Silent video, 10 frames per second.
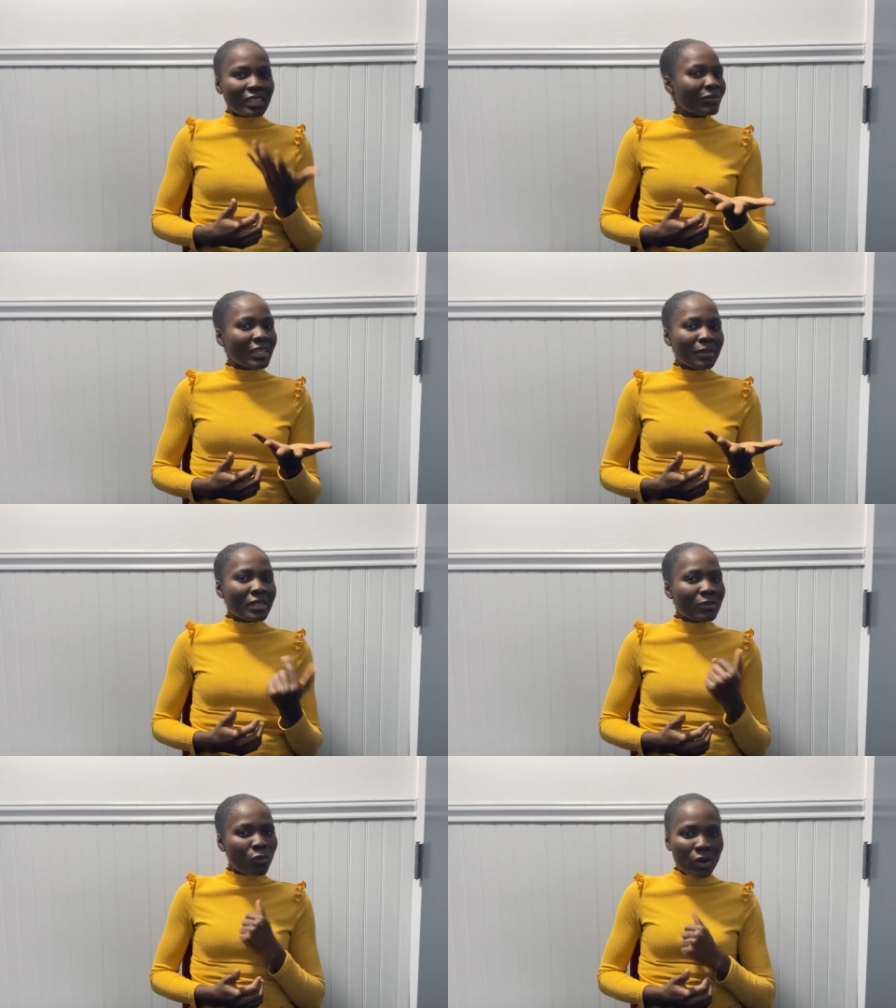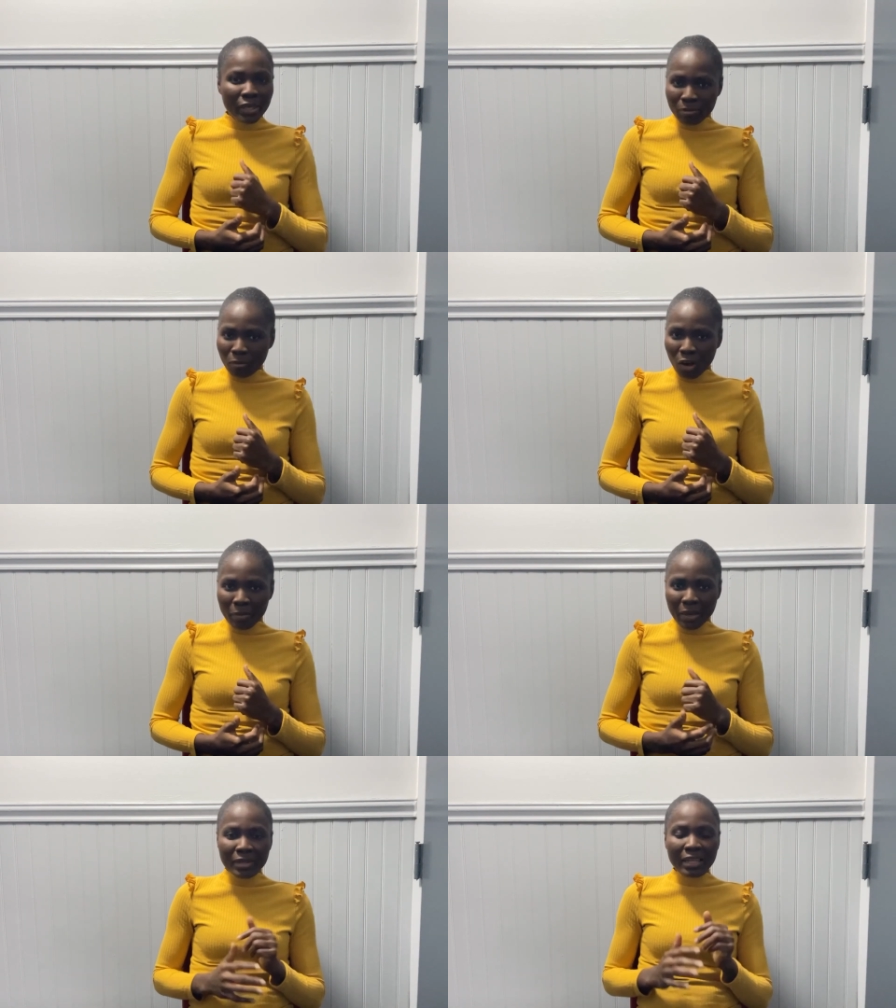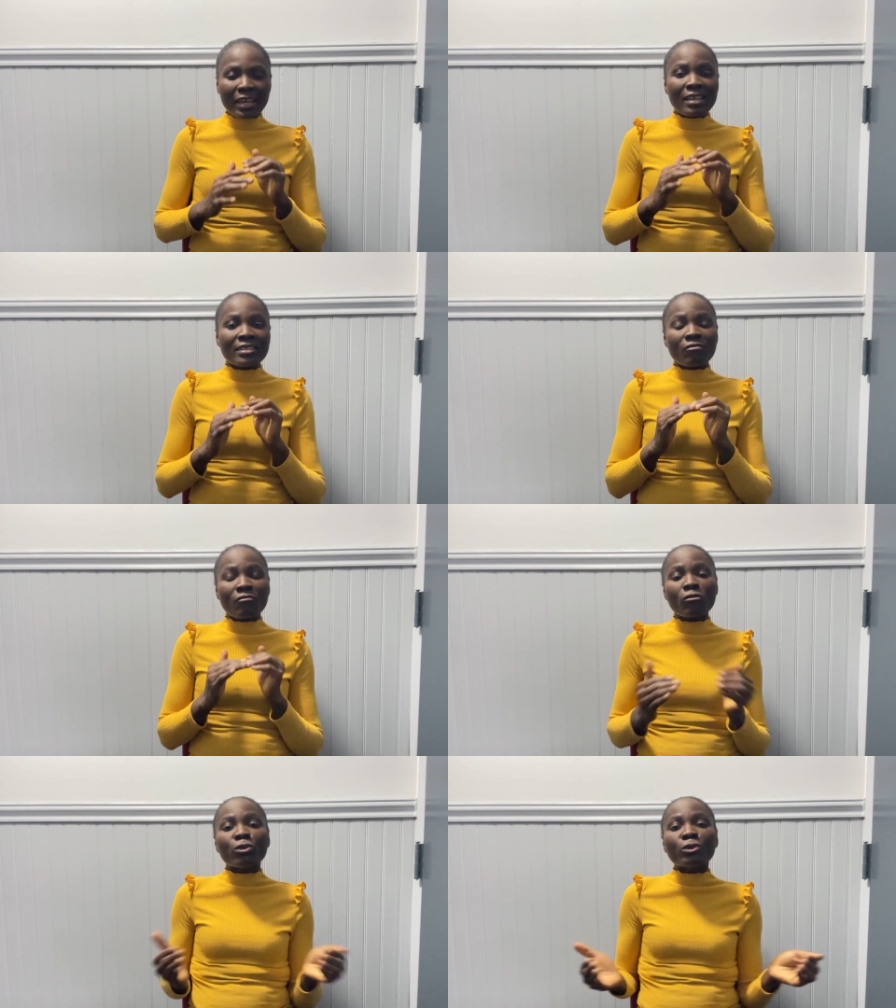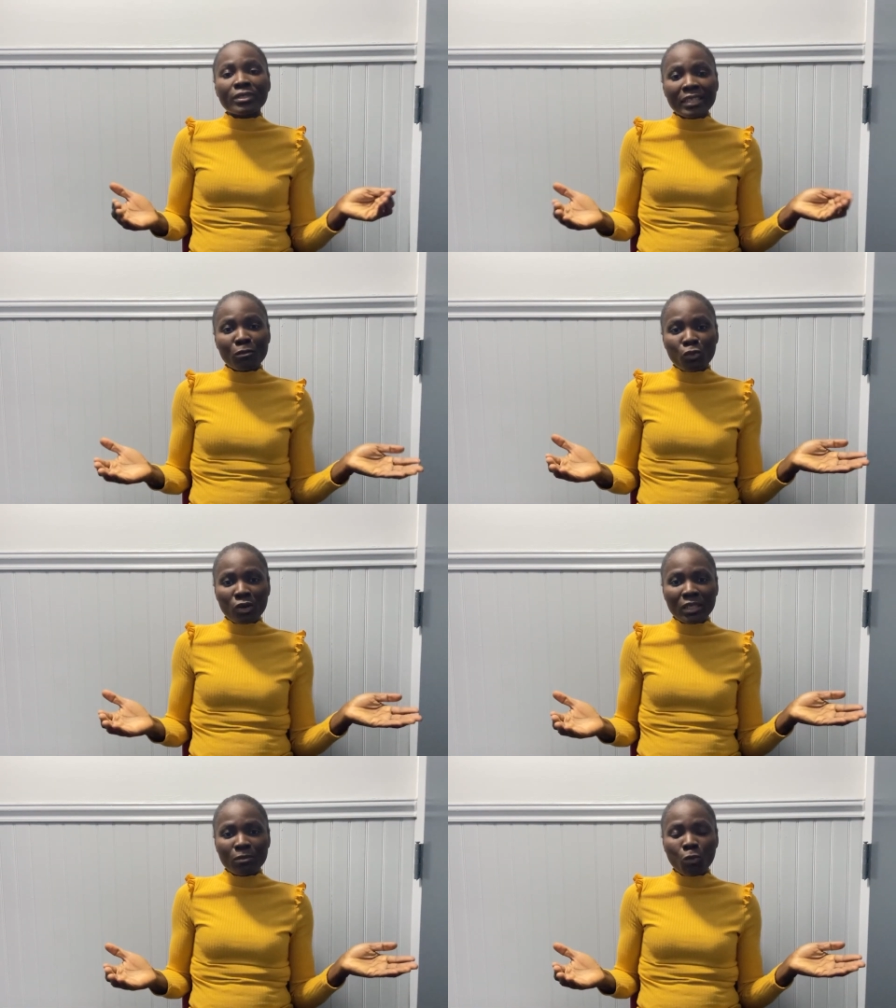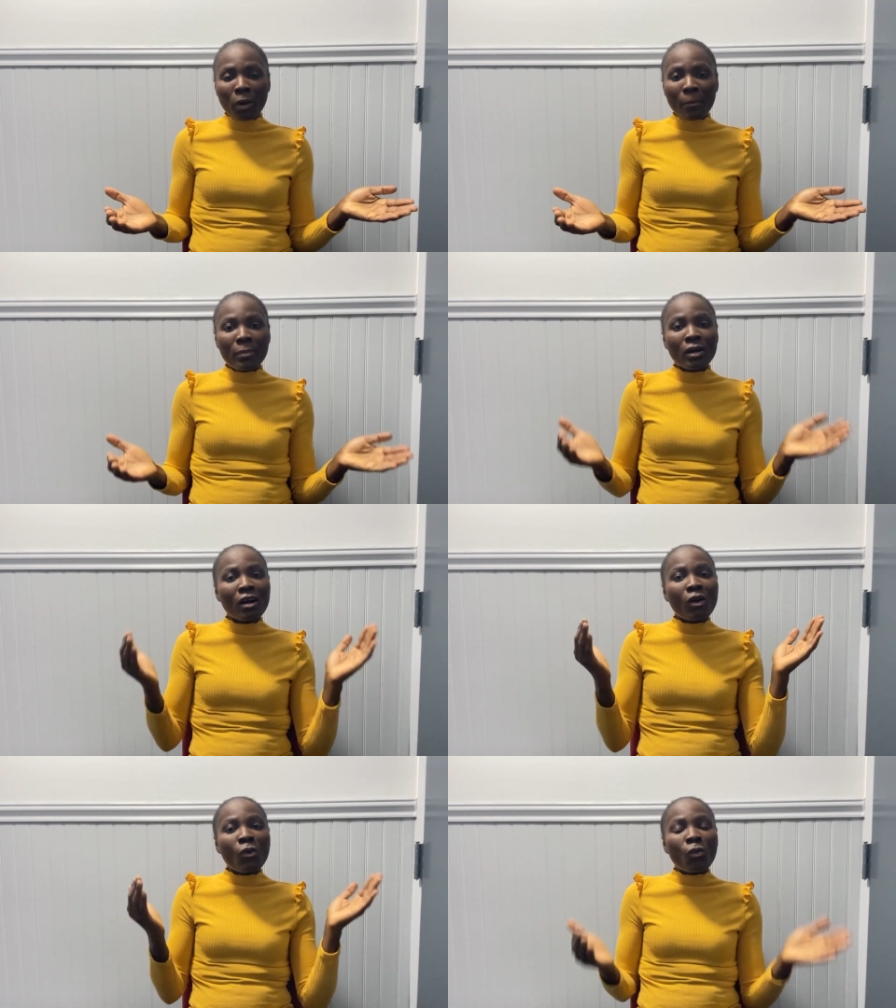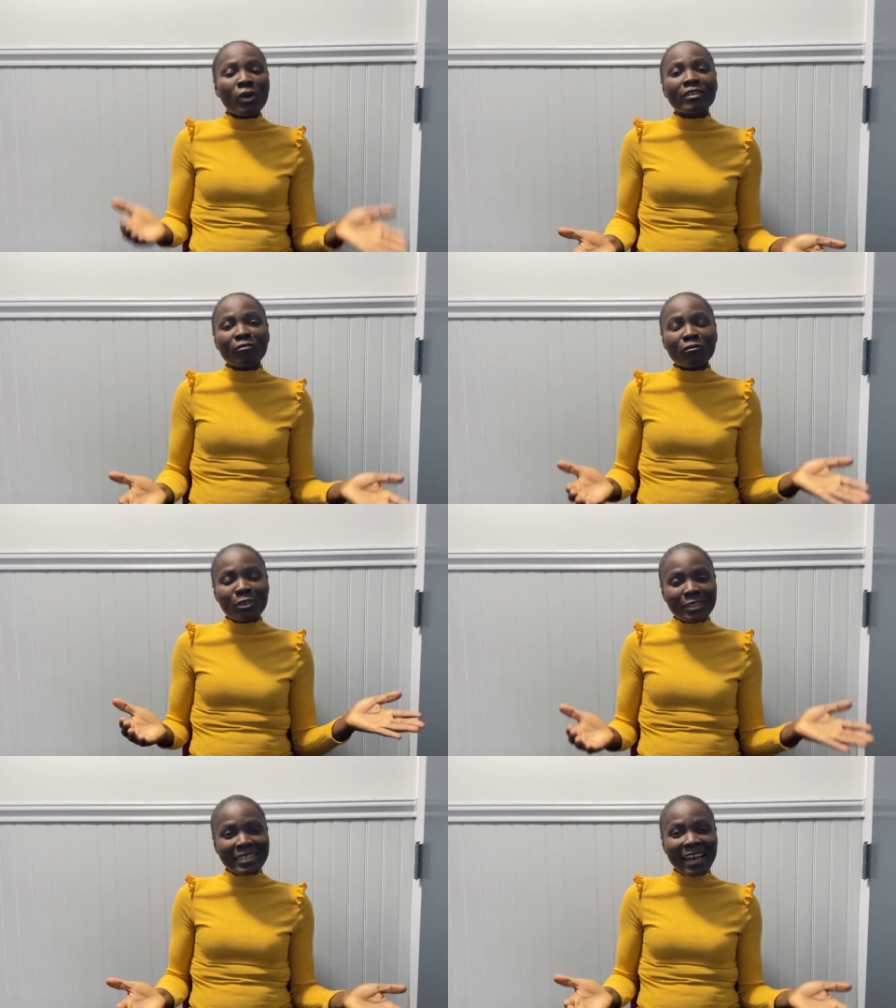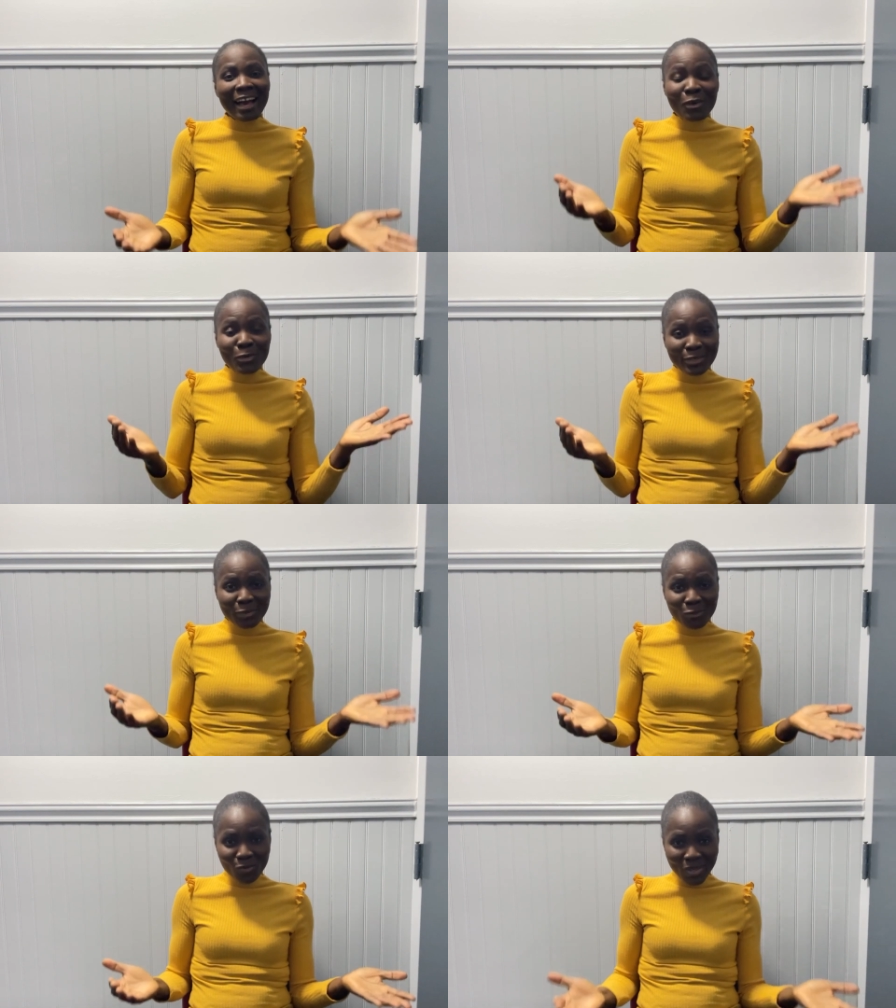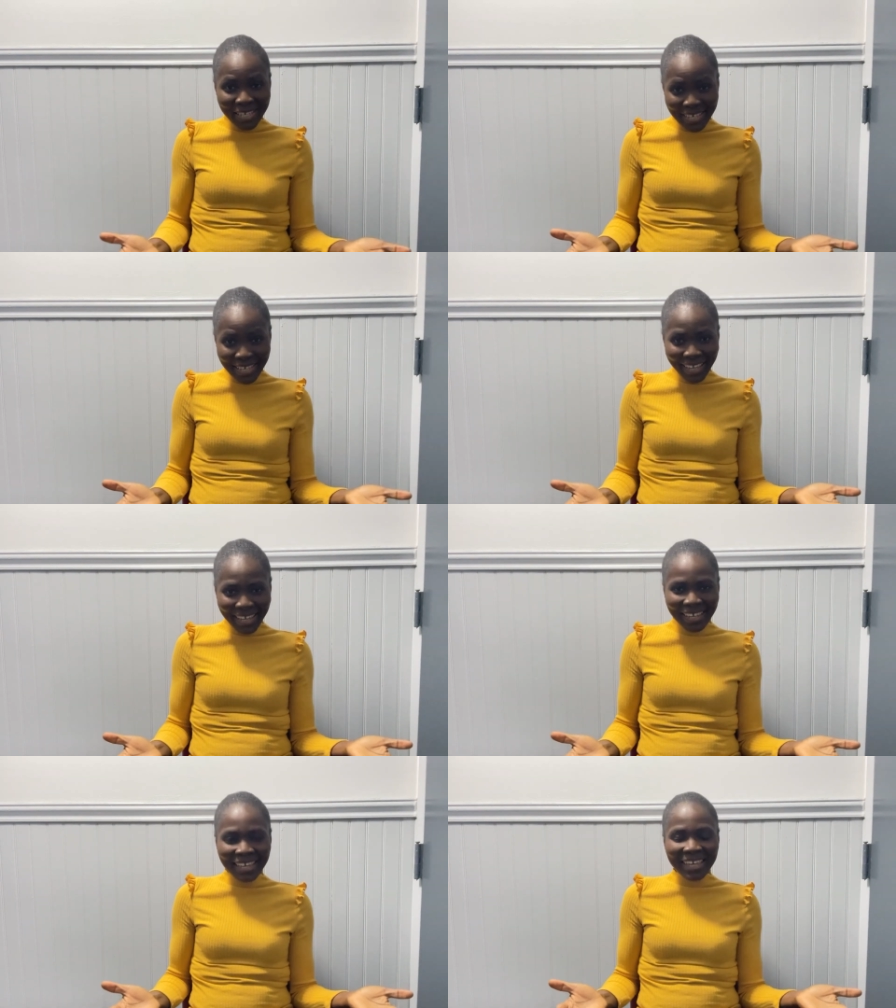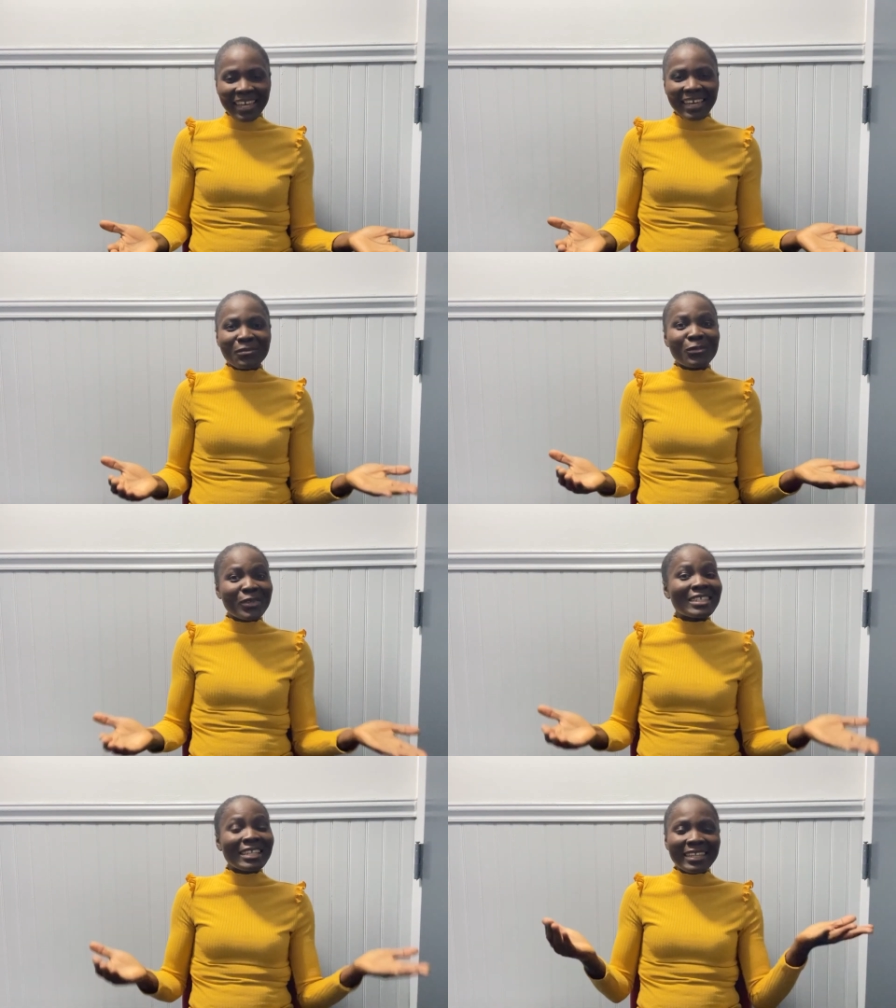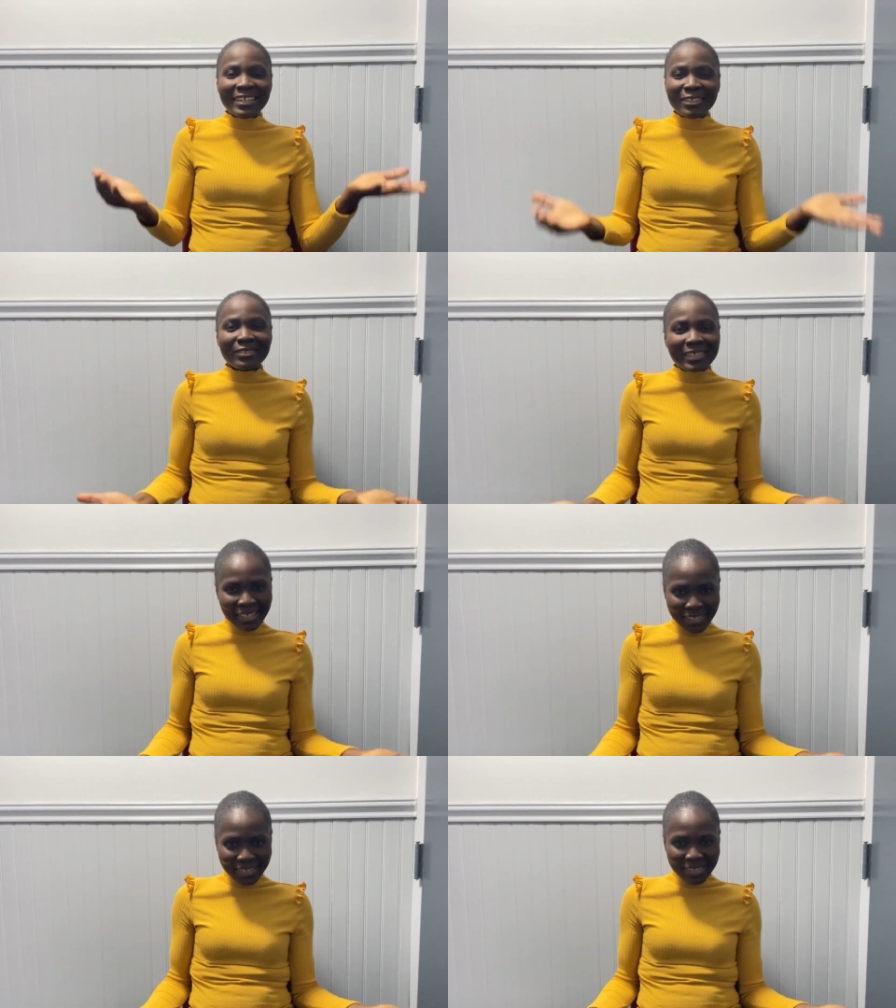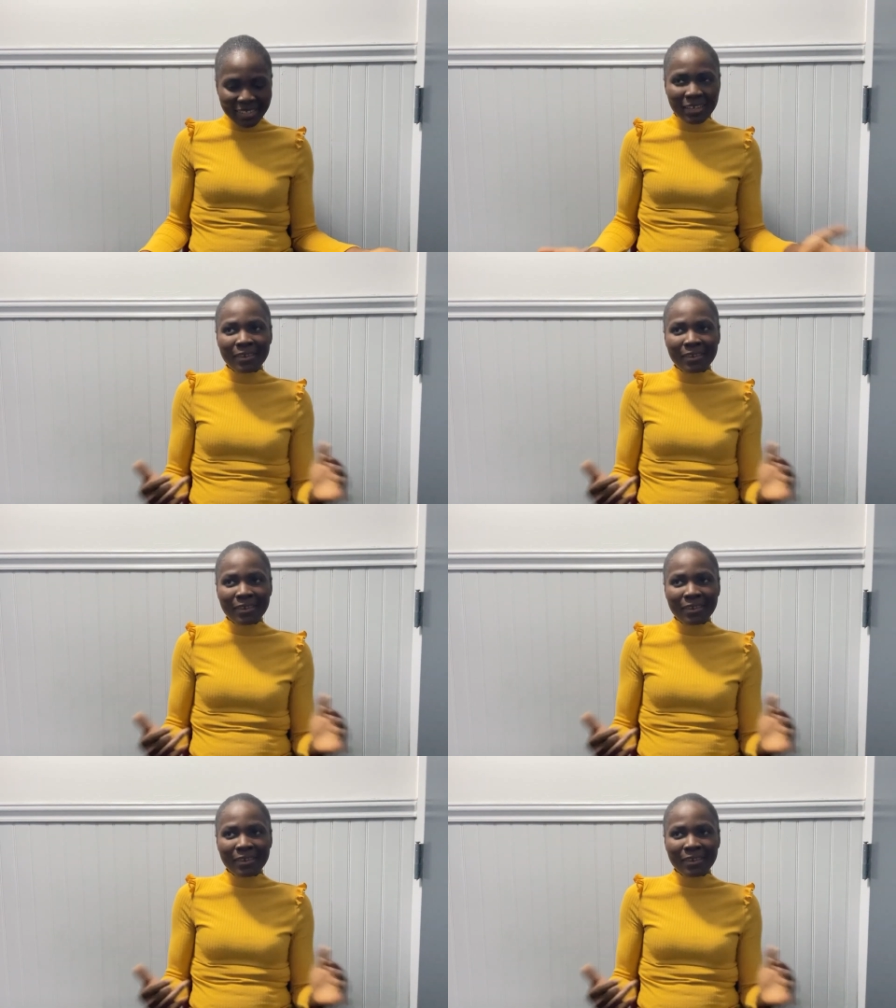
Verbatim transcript: when I mean working mom, I mean like as a full-time working mom working 40 hours a week with little kids.